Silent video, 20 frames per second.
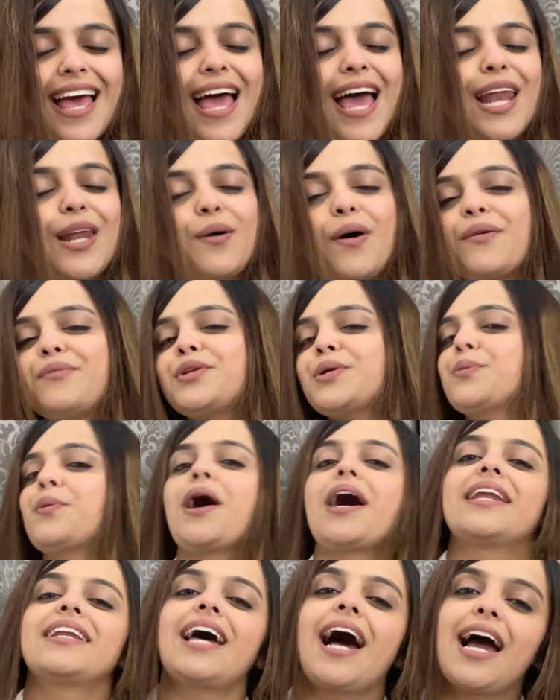Hello
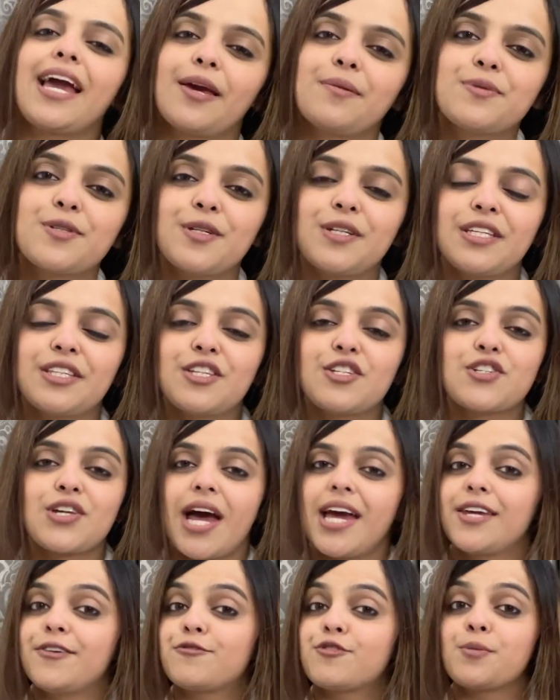everyone, I am Sunidhi
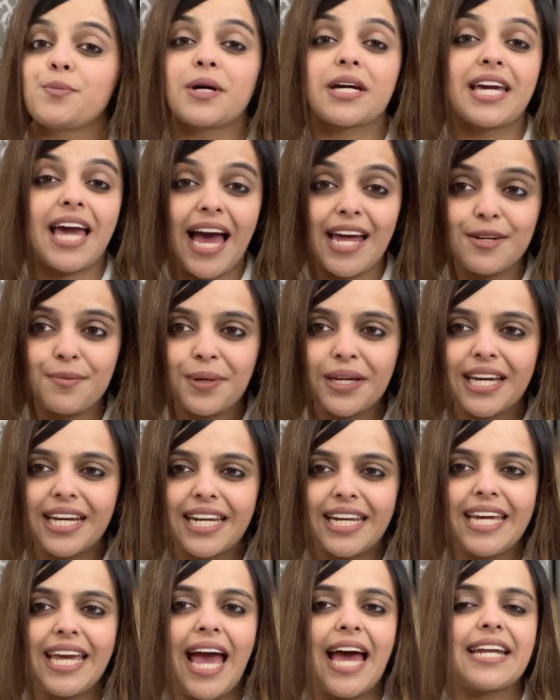Shahi from
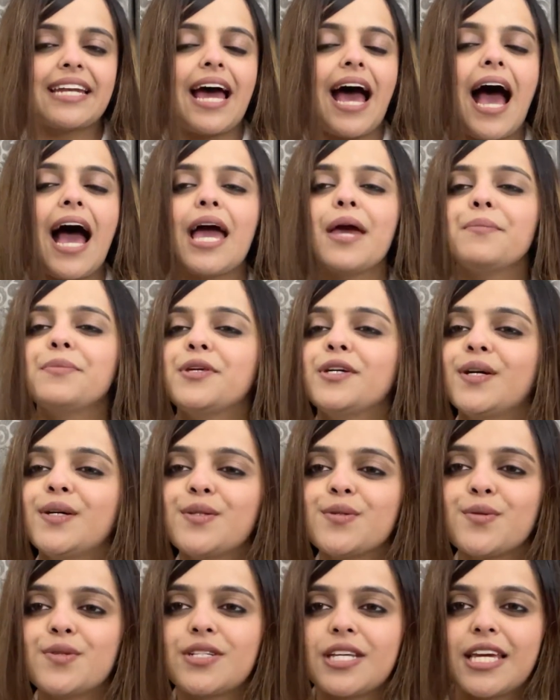Academically, and I am here
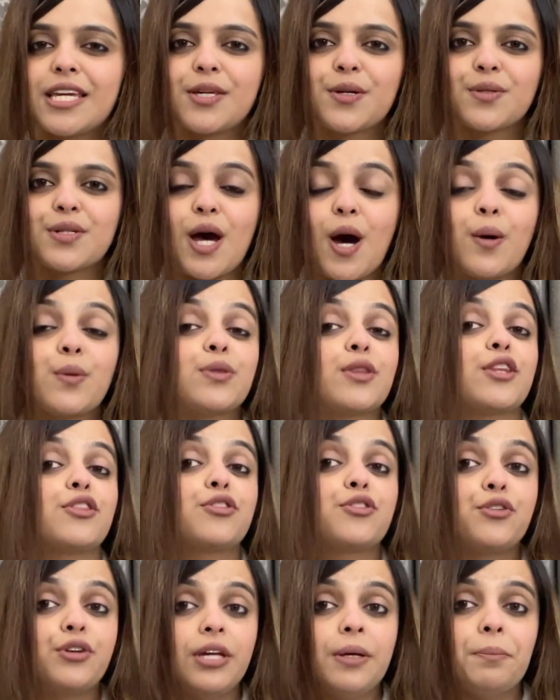to take you down the
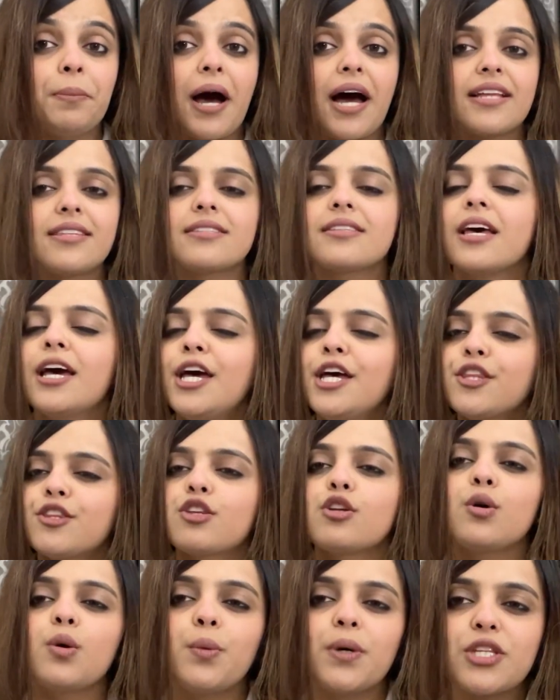three paths
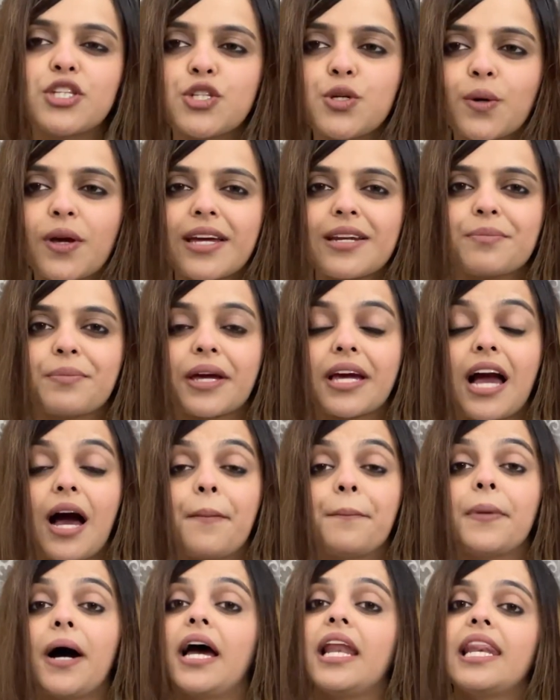through which you can
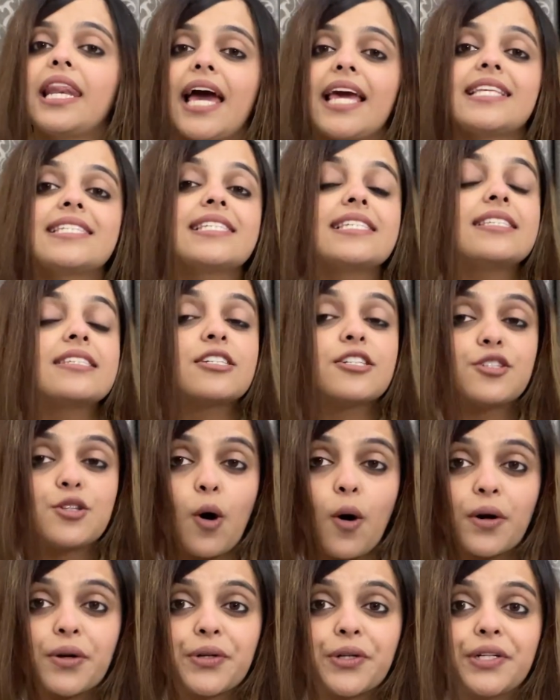become a licensed
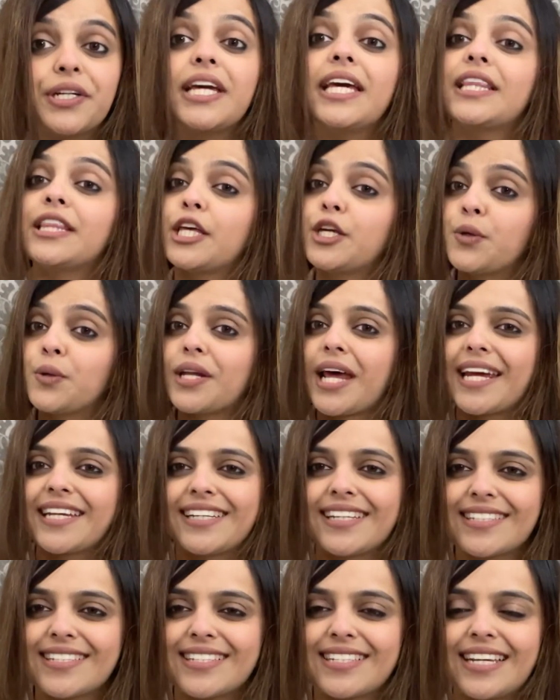doctor in the
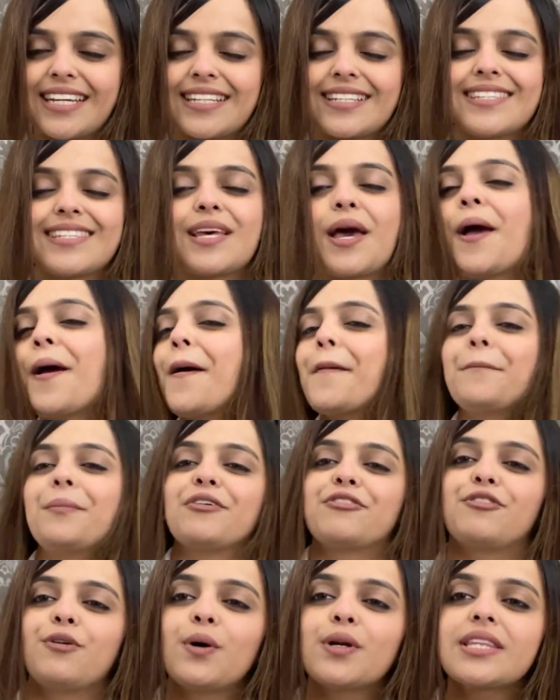United States.
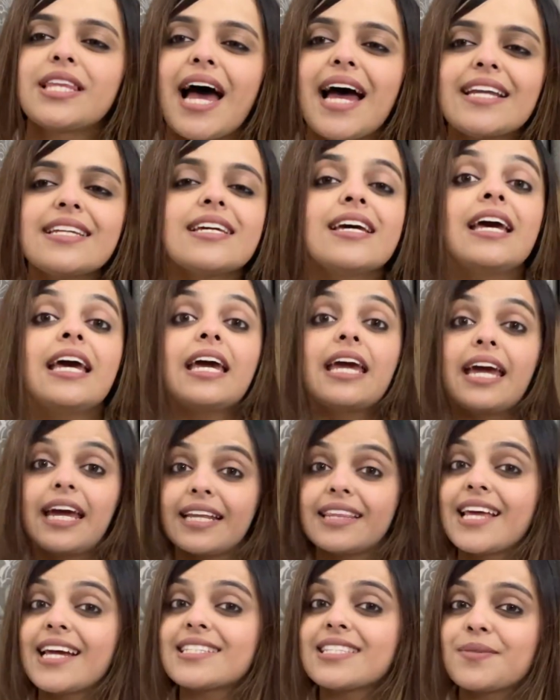Before that,
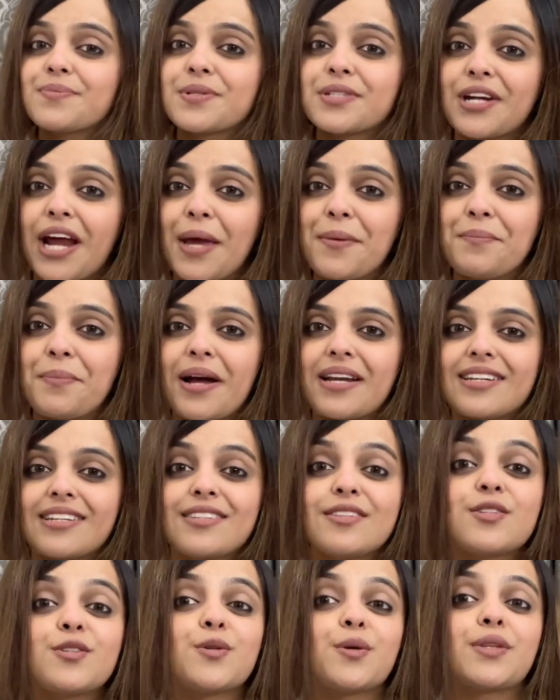hit that subscribe
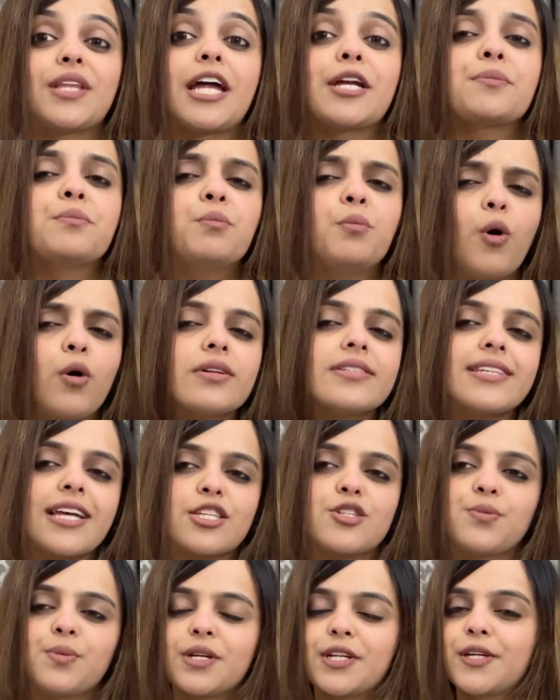button so that more
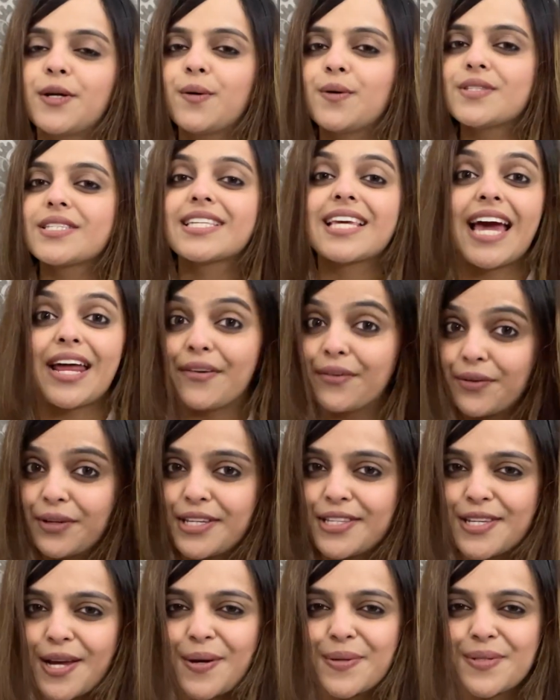such videos can
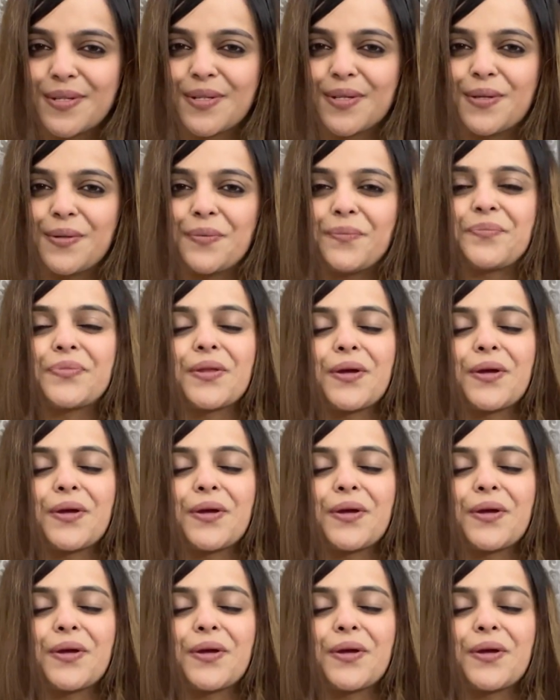reach out to you.